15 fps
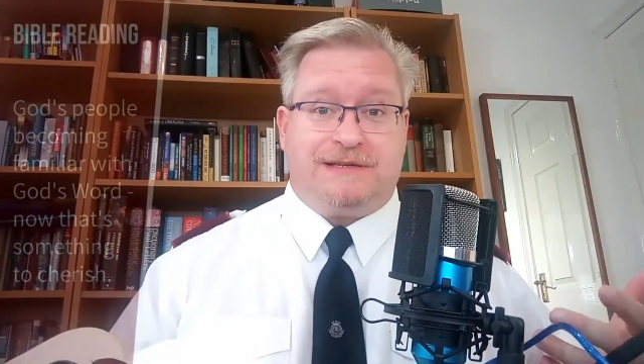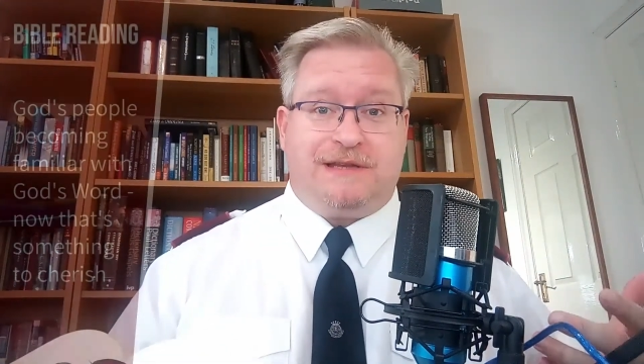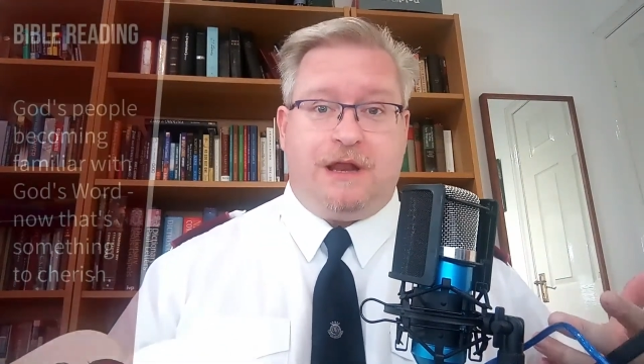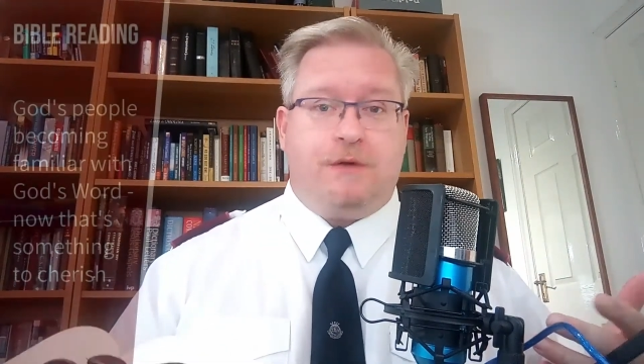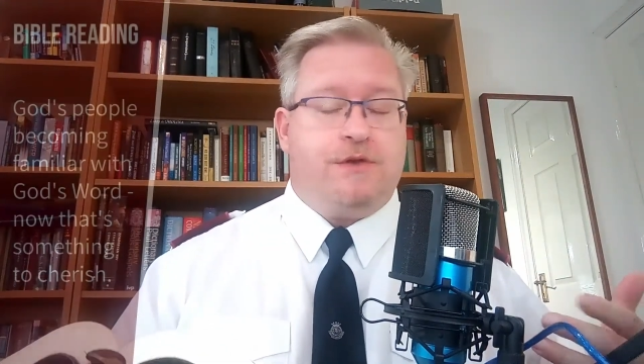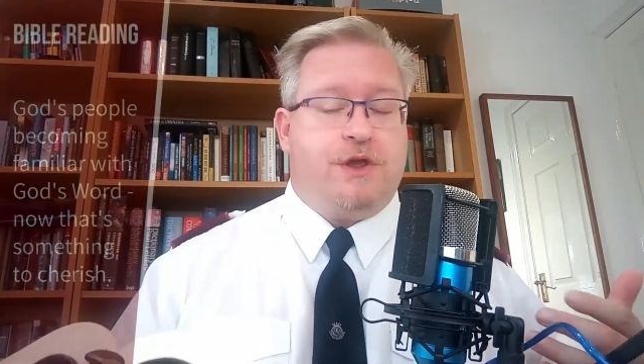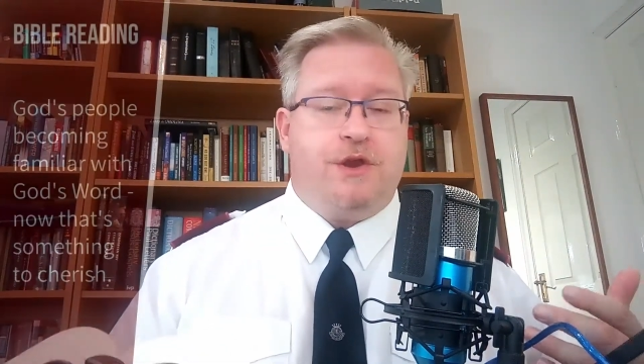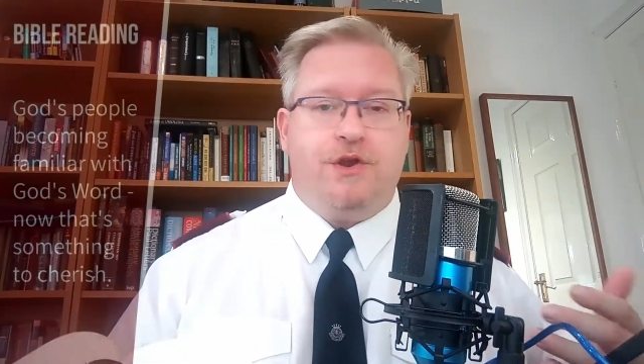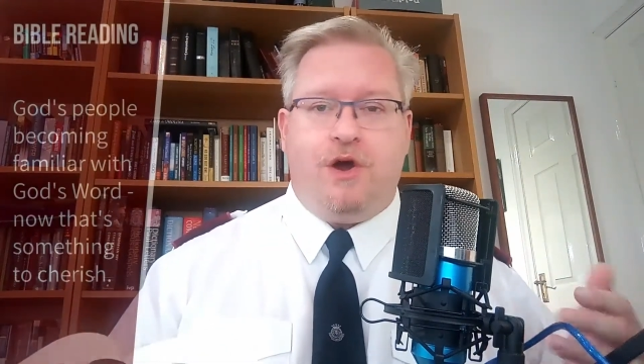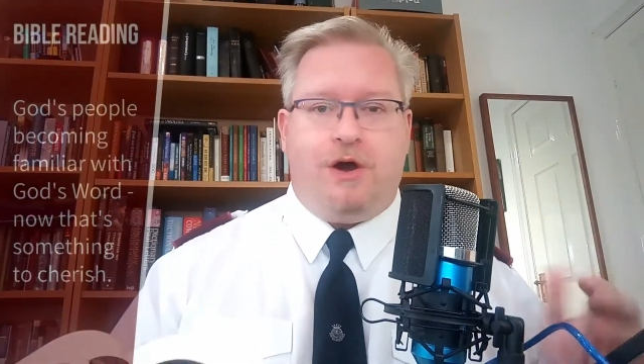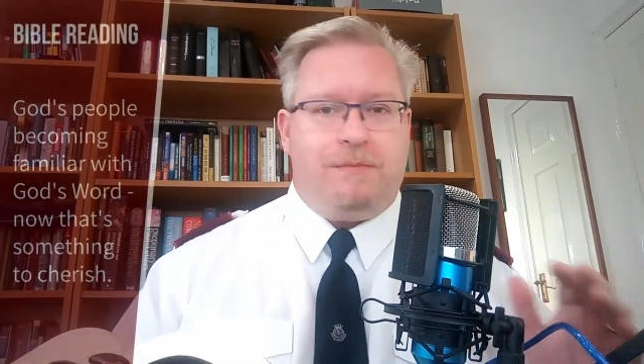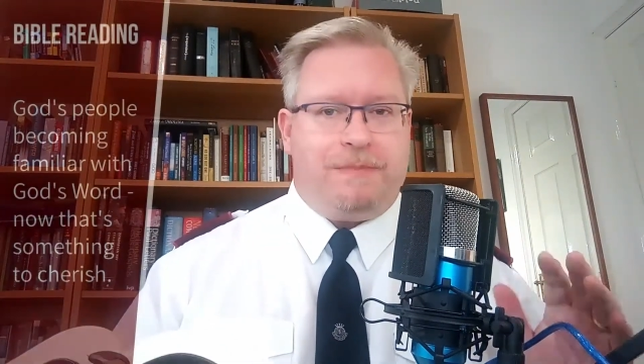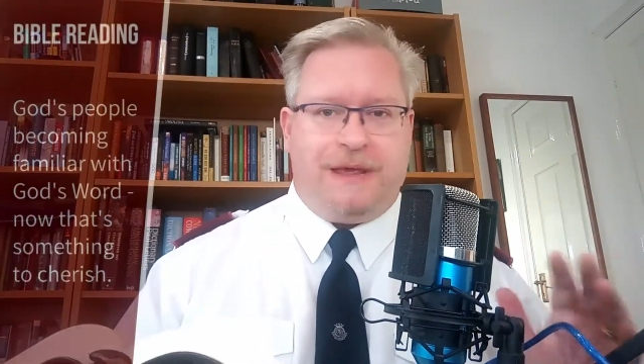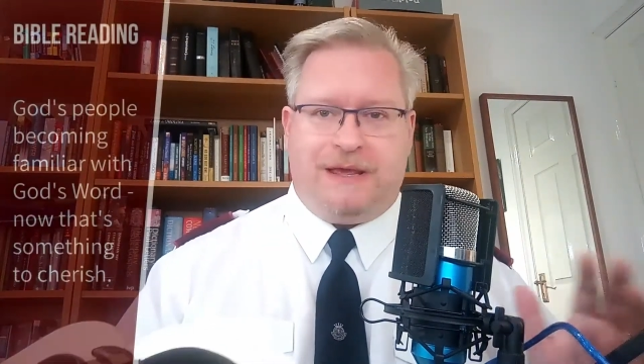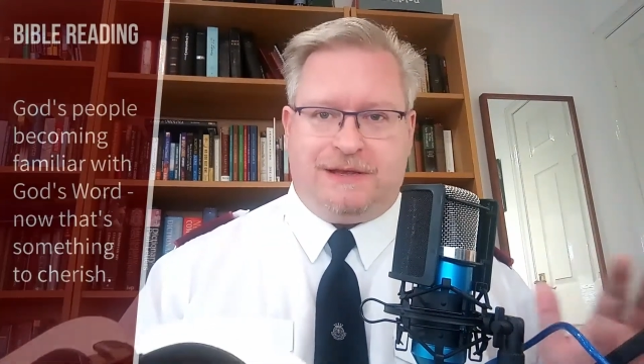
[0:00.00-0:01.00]
slow. You're
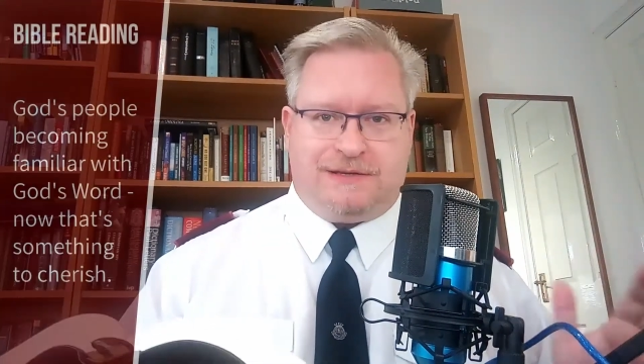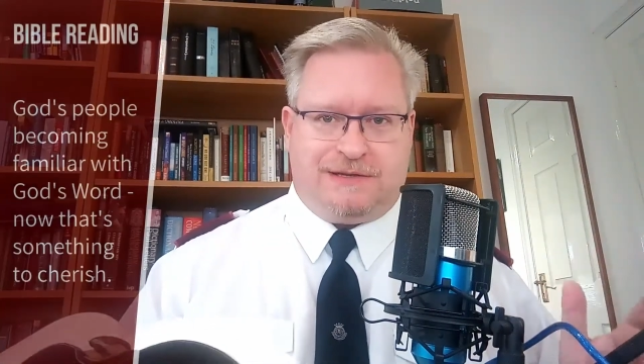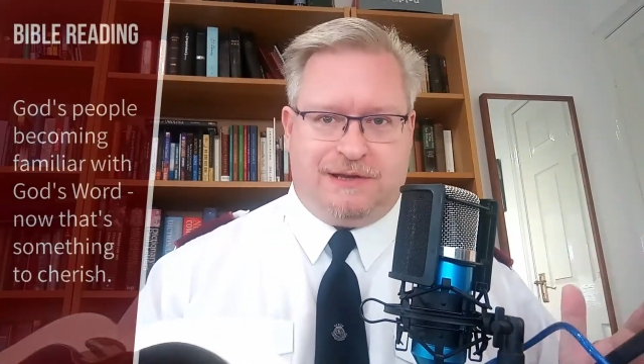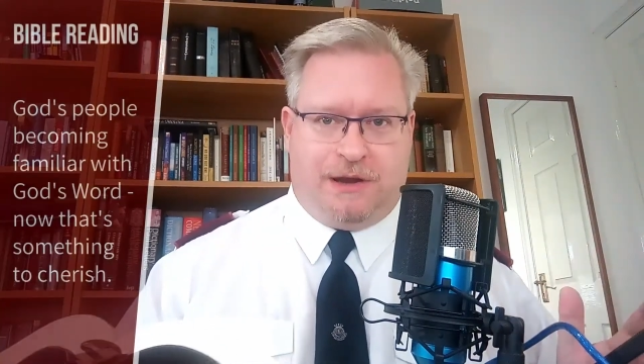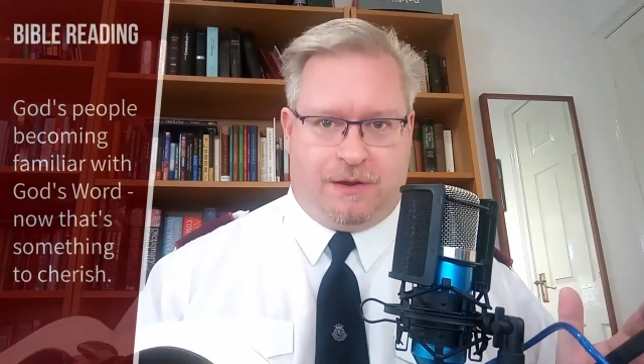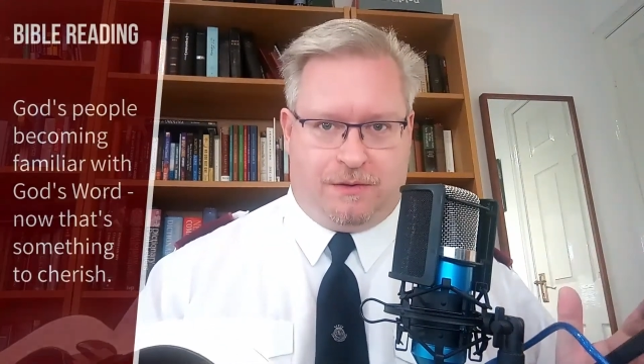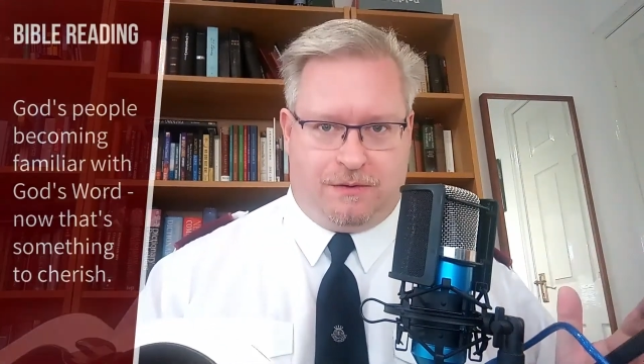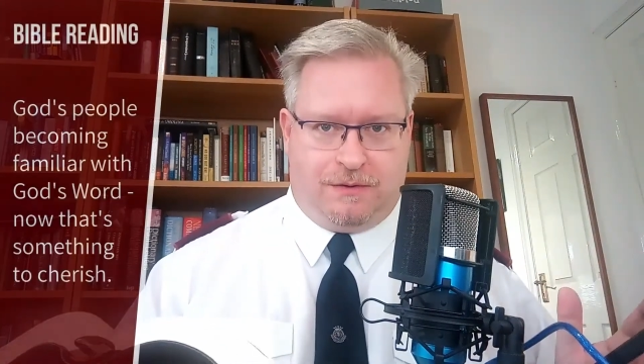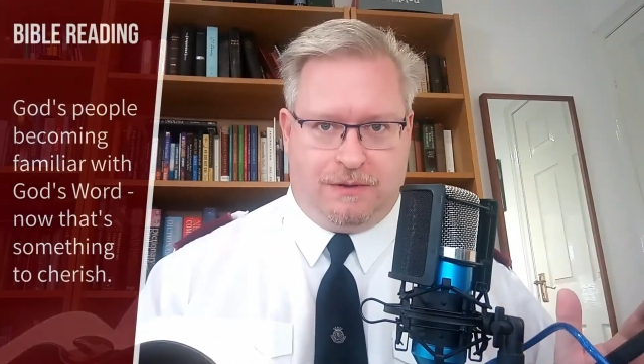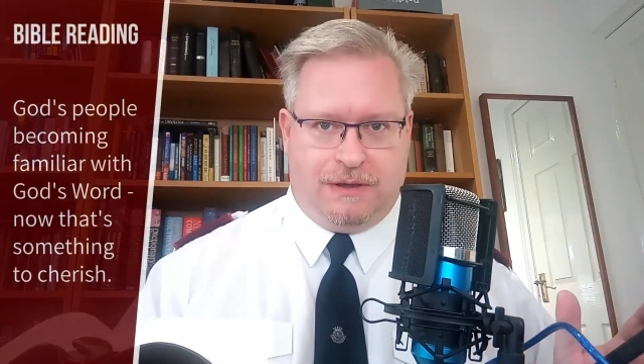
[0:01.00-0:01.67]
not being slow.